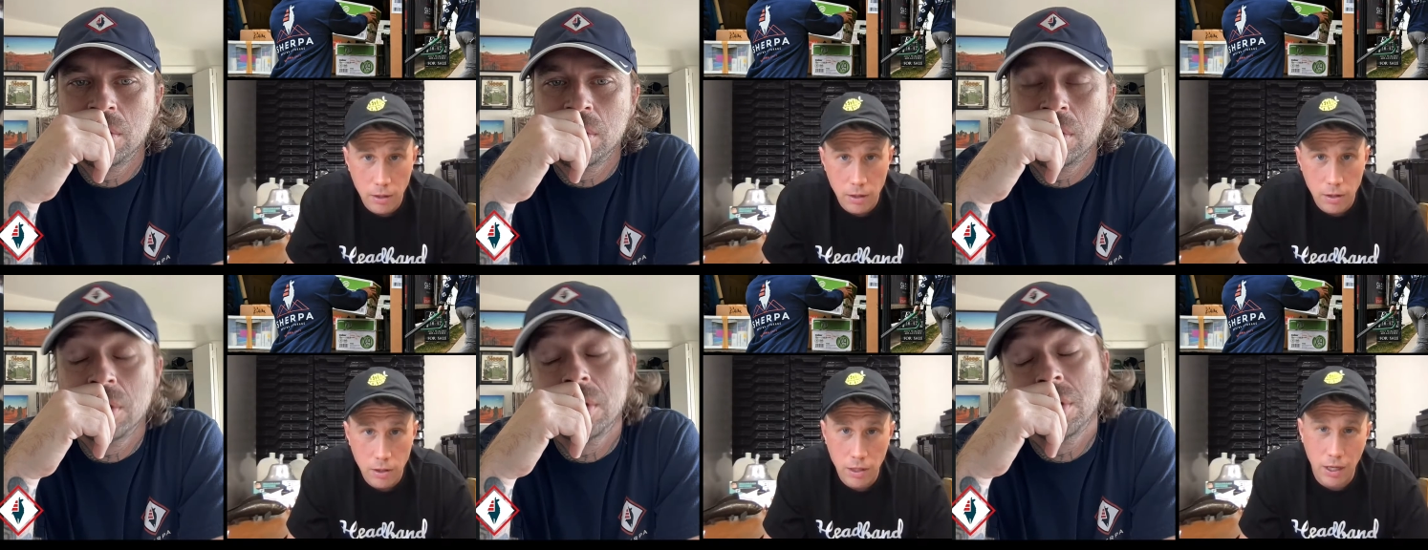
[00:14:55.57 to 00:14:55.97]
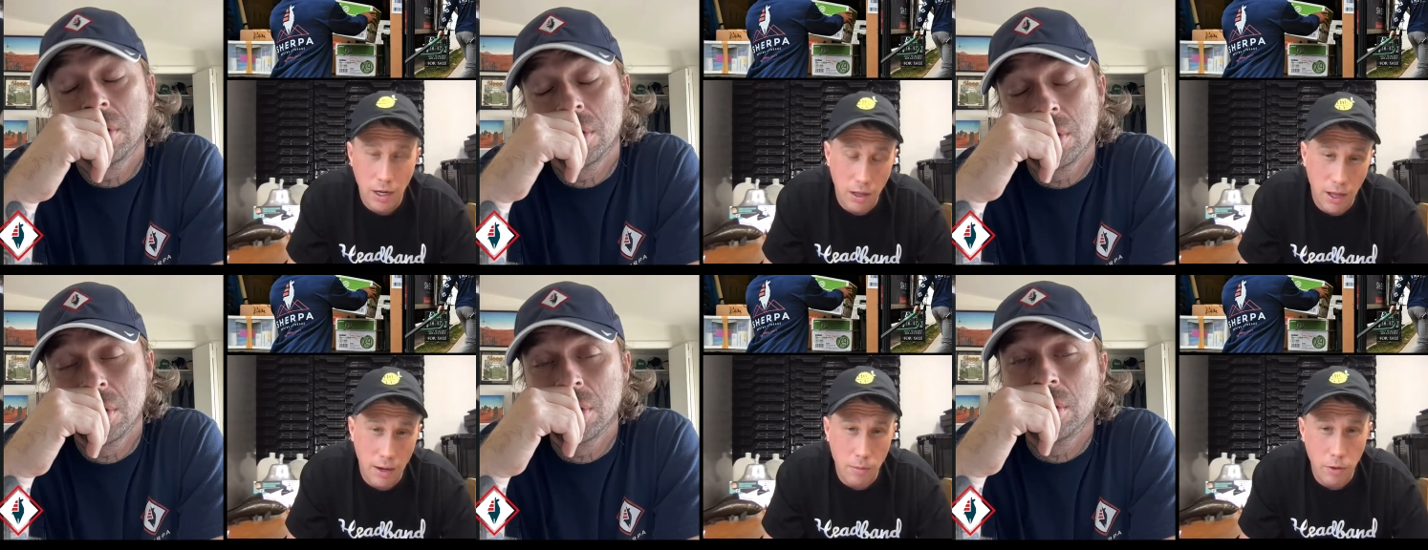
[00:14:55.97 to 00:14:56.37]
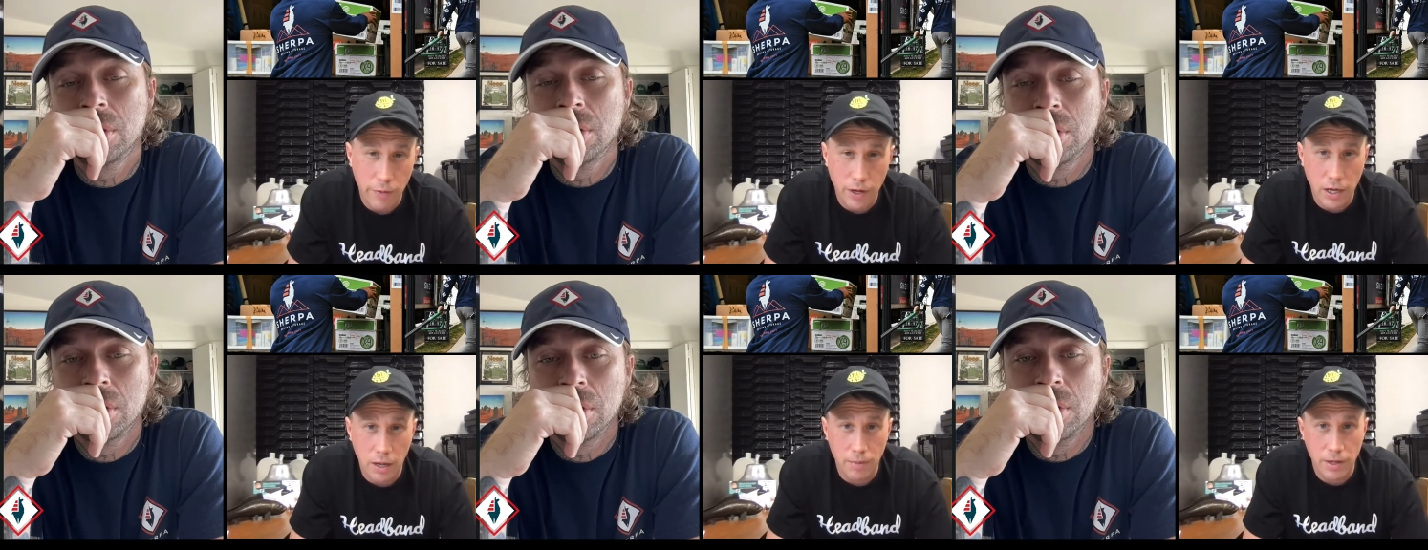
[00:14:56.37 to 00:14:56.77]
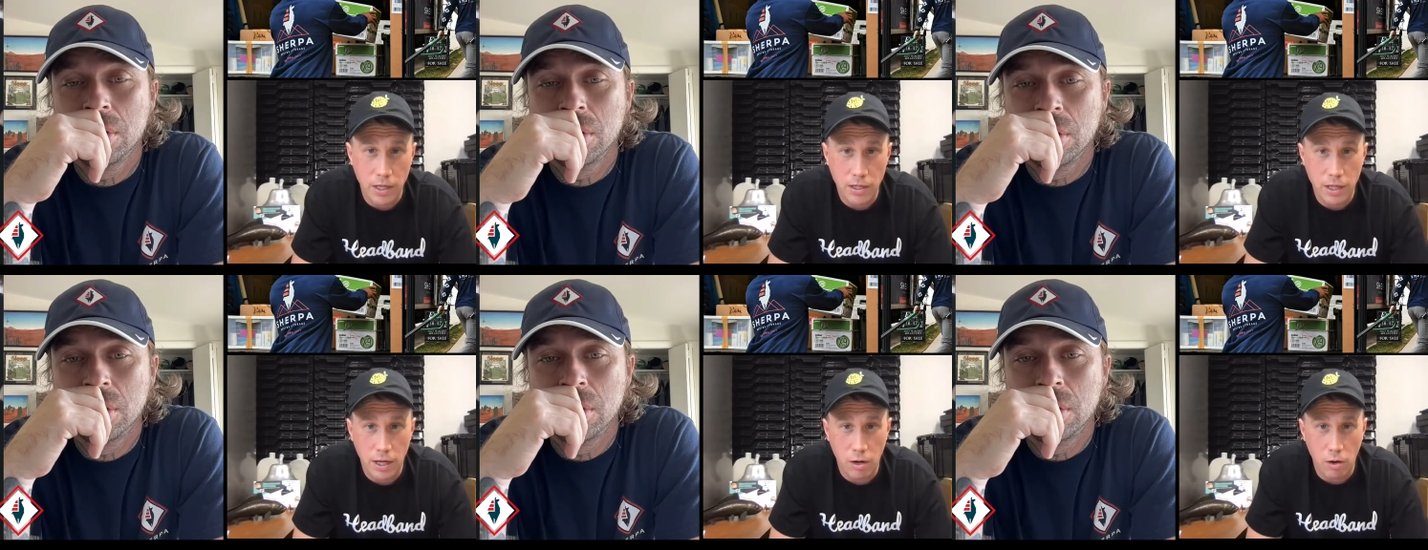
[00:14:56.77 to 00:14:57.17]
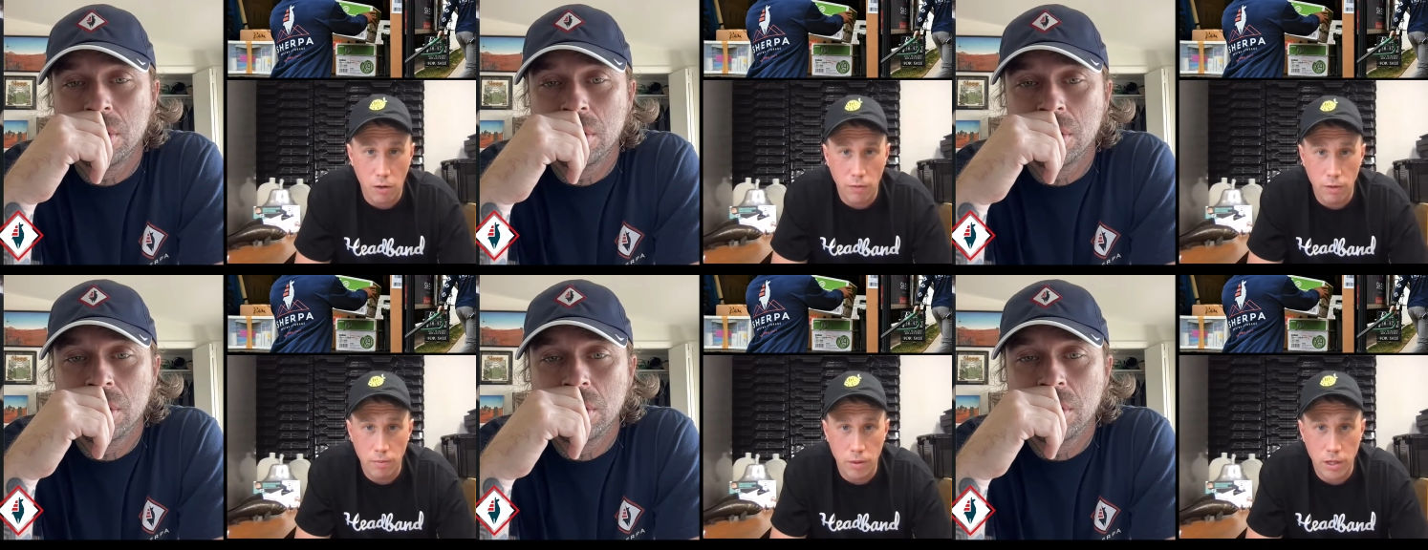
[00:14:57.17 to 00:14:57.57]
Speaker 1: So you got a lot of moving companies that are
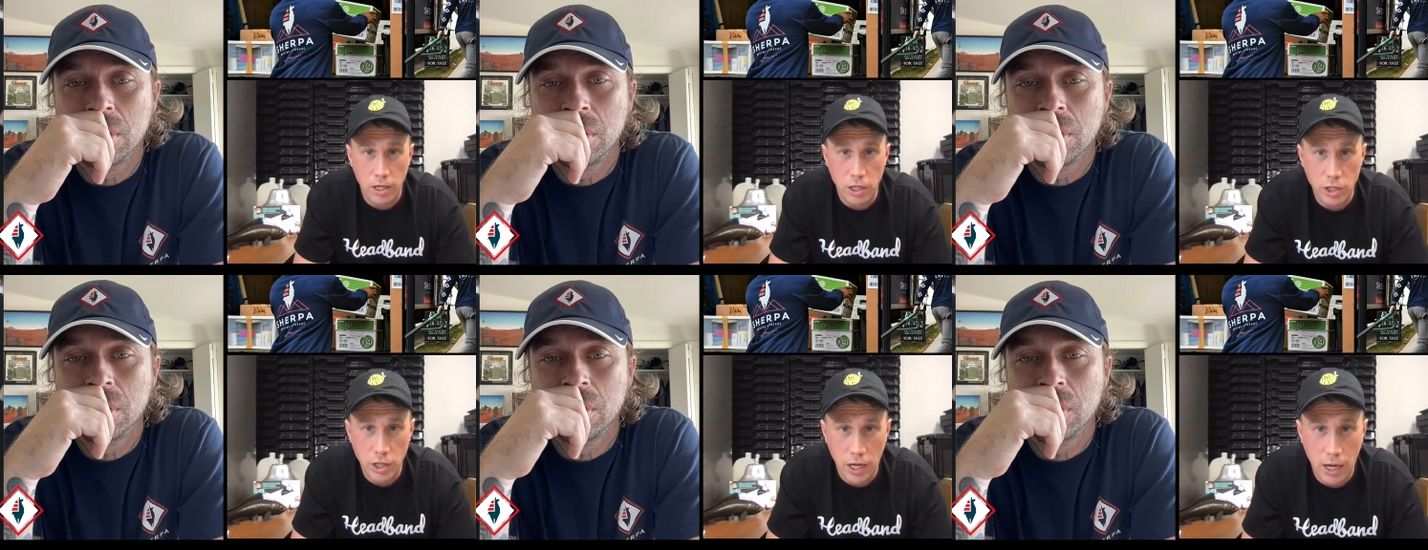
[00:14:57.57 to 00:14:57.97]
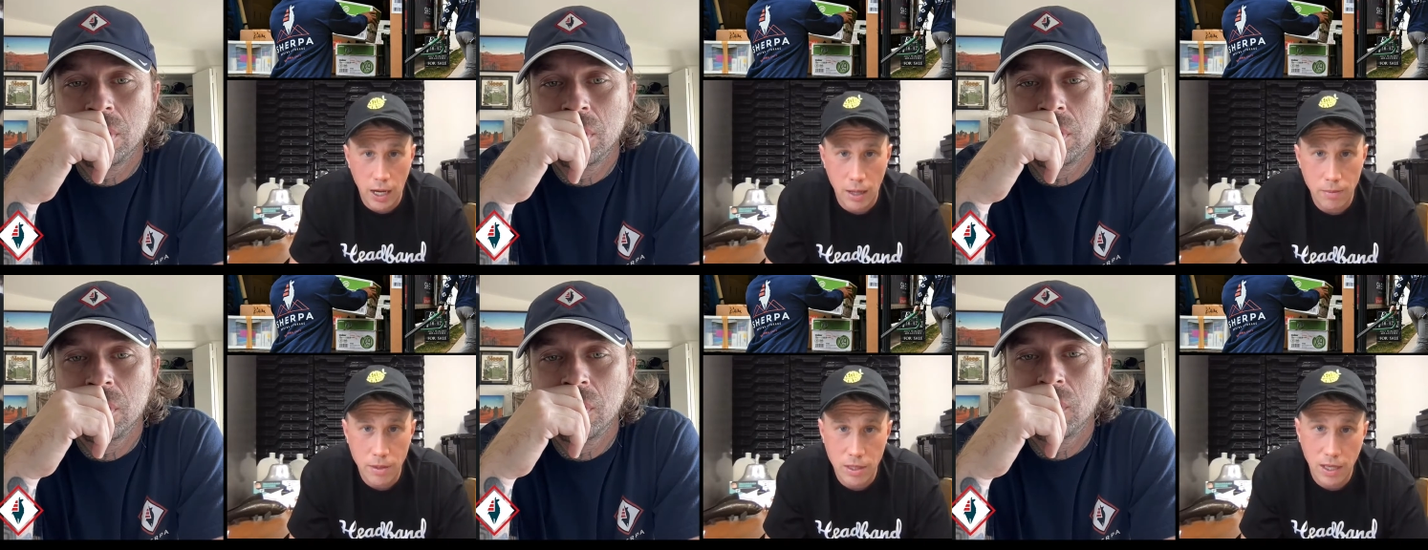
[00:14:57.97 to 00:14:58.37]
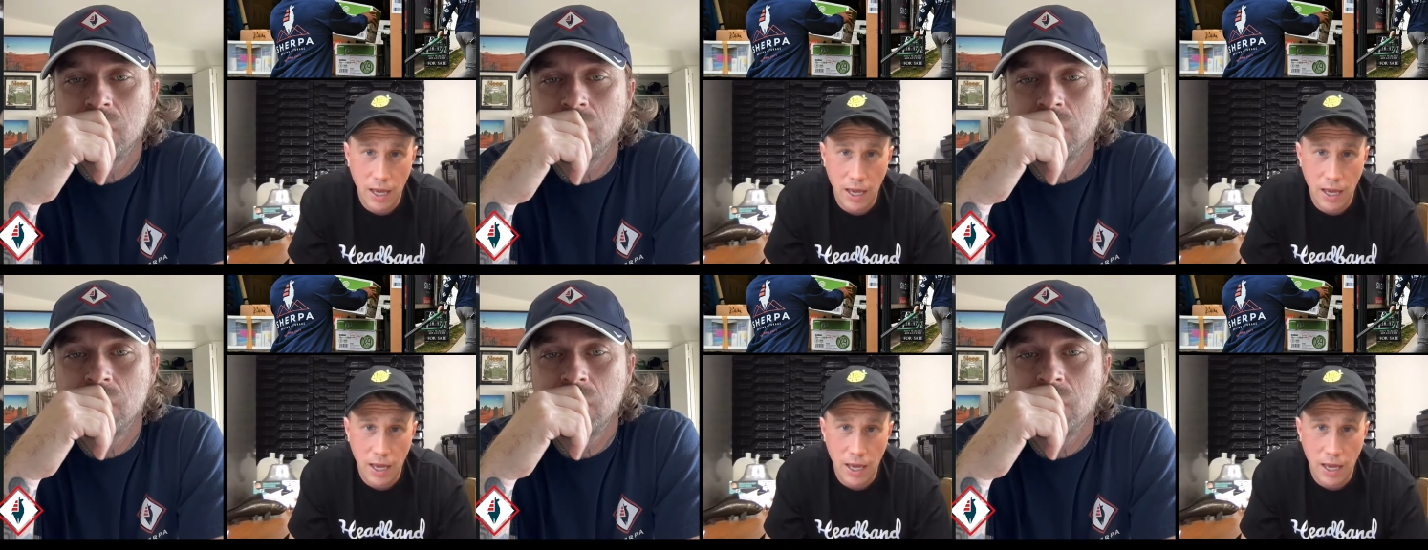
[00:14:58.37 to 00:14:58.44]
overbooking jobs,